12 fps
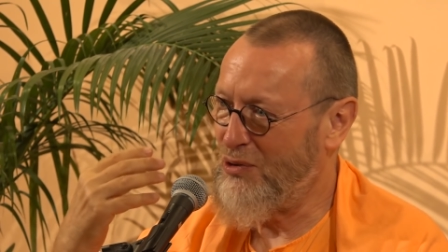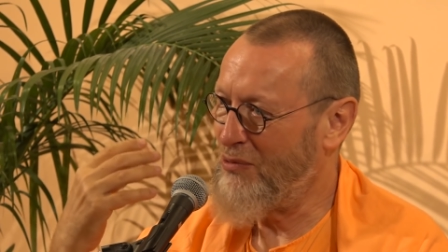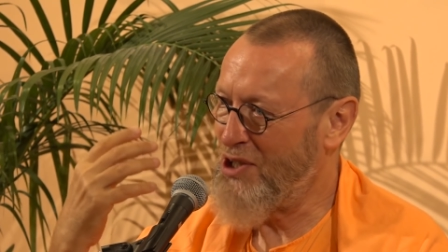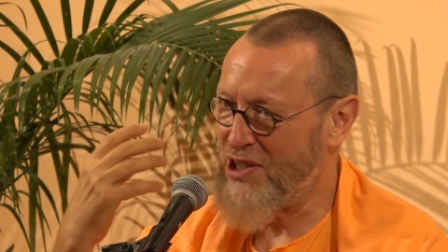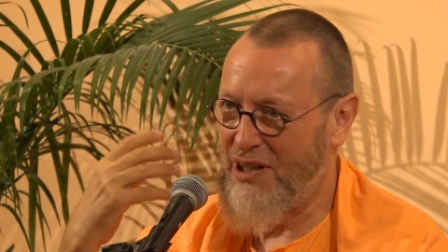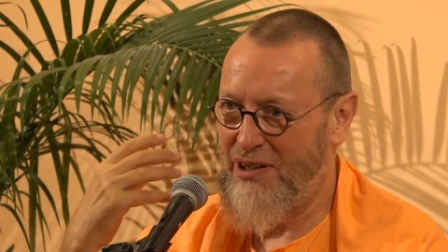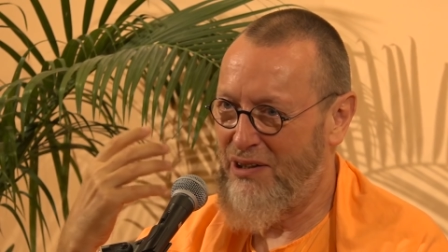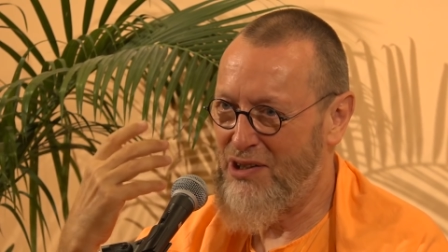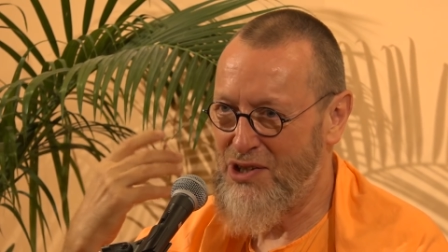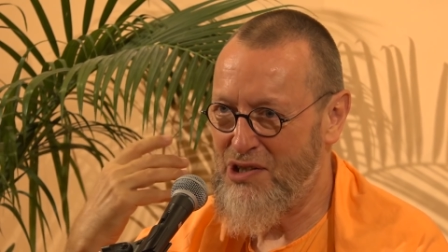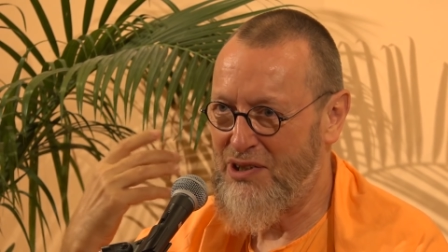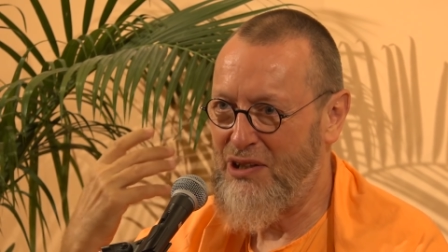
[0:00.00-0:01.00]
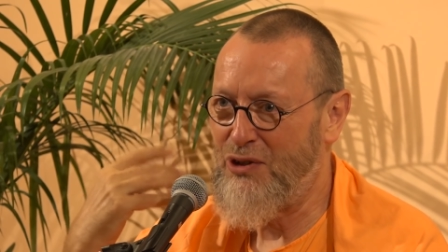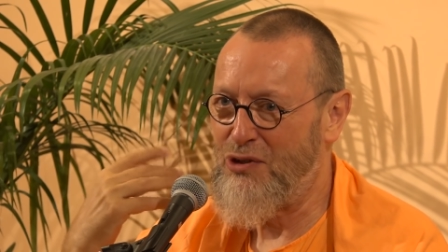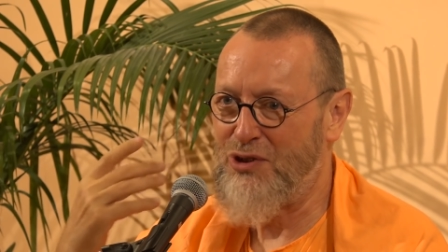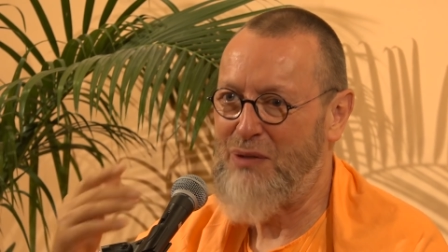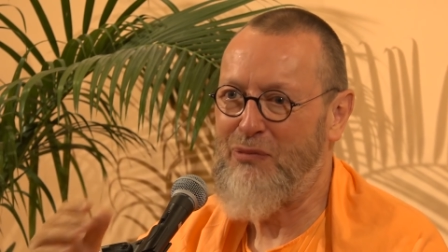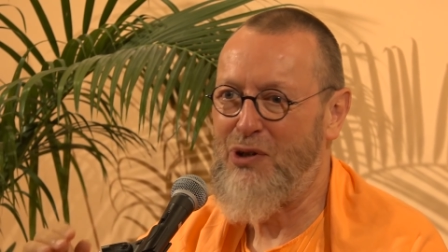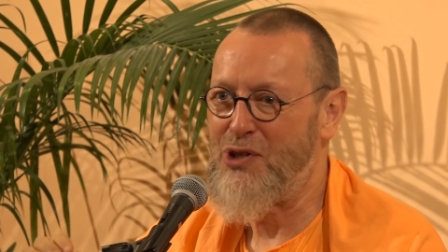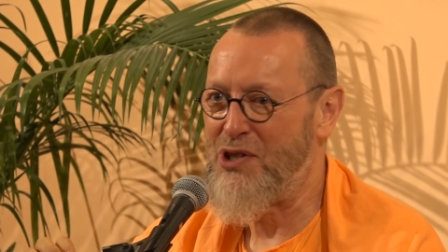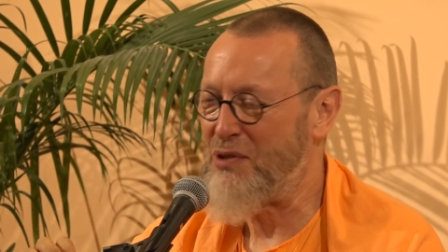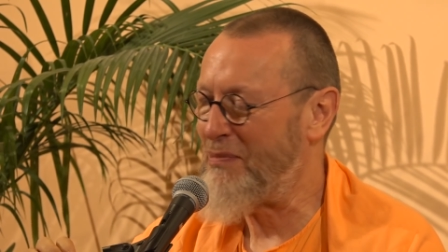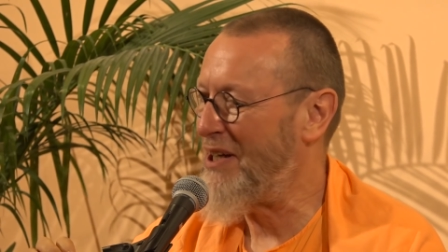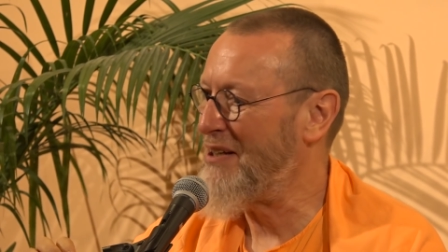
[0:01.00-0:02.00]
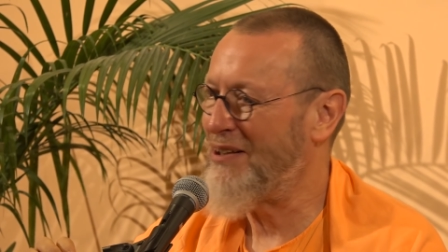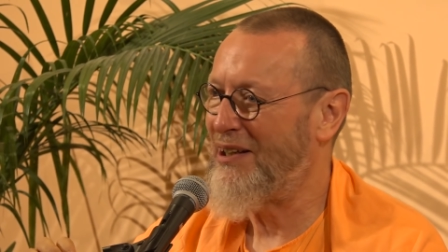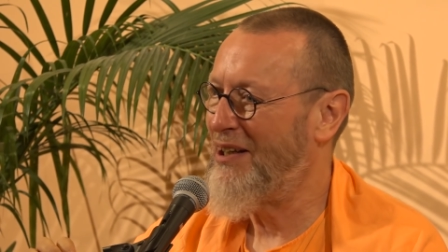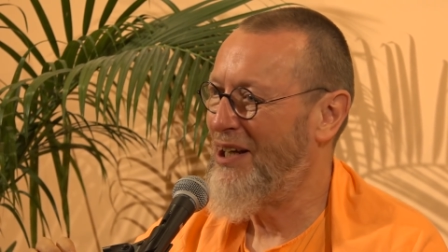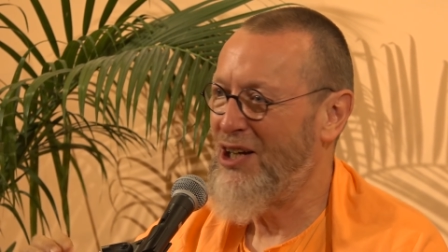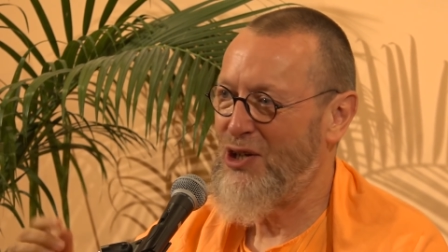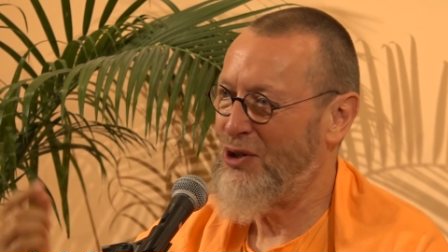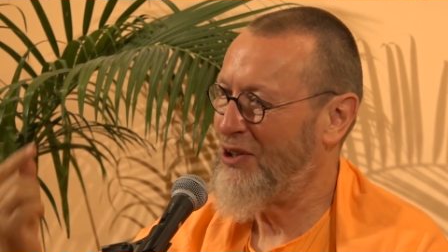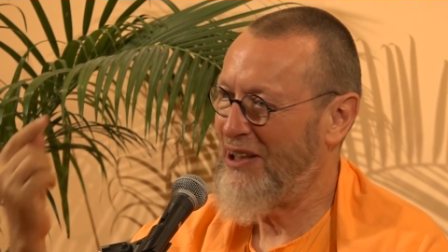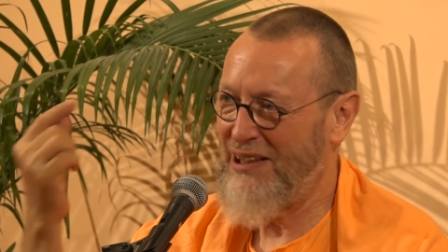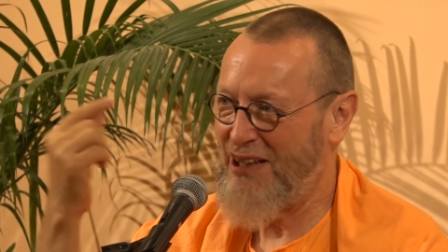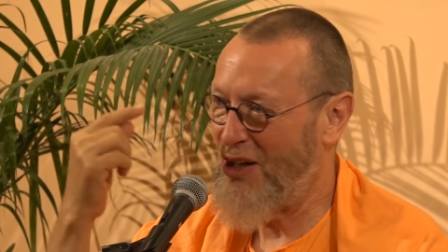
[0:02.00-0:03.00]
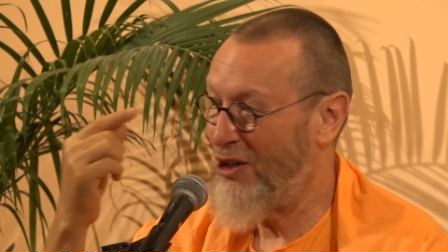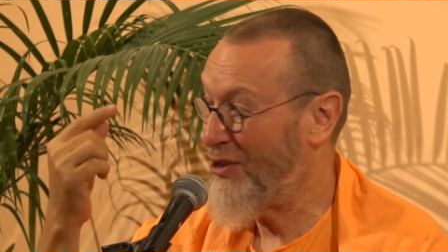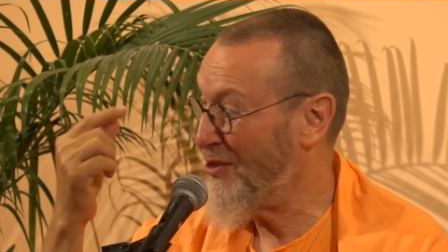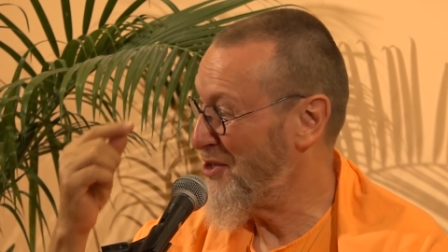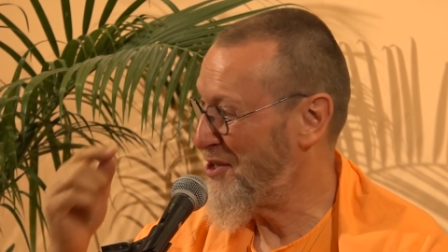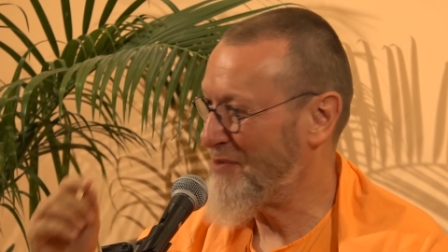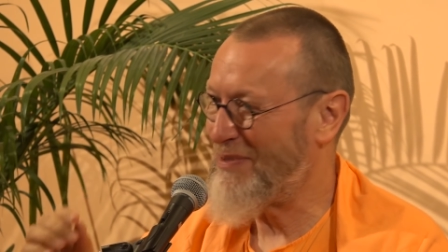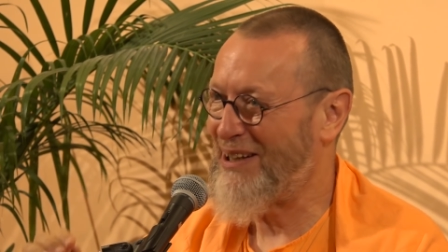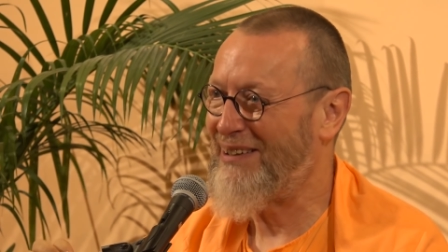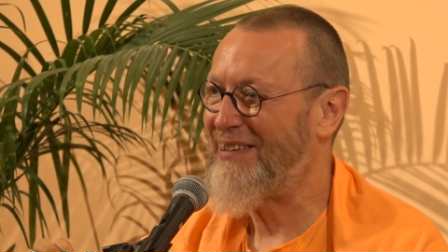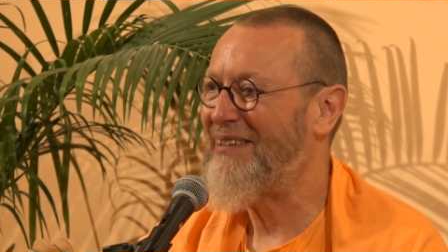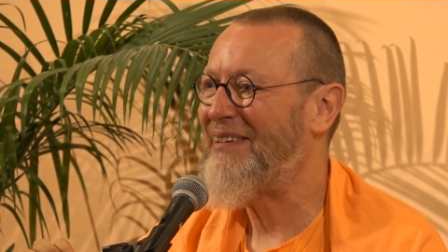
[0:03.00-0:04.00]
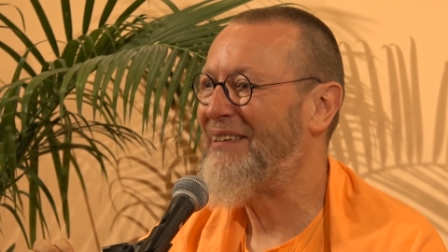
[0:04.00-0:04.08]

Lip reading: which are just in your subconscious mind, not in the unconscious mind.